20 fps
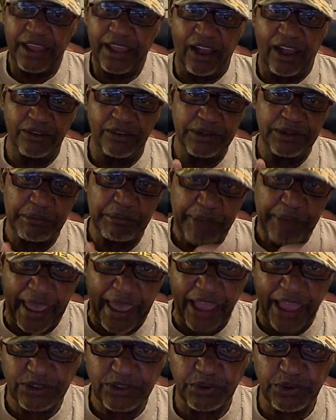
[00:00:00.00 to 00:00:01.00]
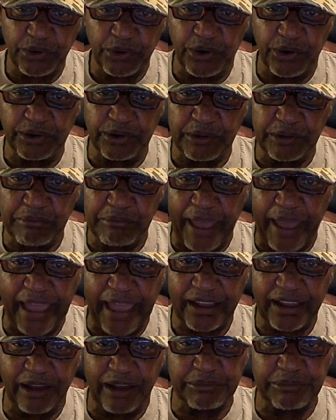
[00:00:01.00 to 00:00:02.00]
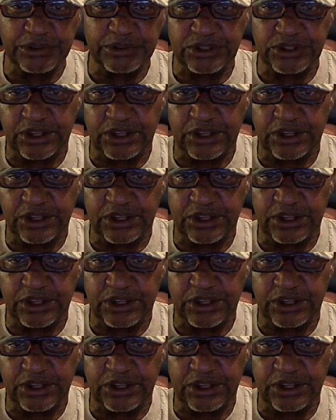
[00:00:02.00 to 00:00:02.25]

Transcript: Now, the password, the backup, and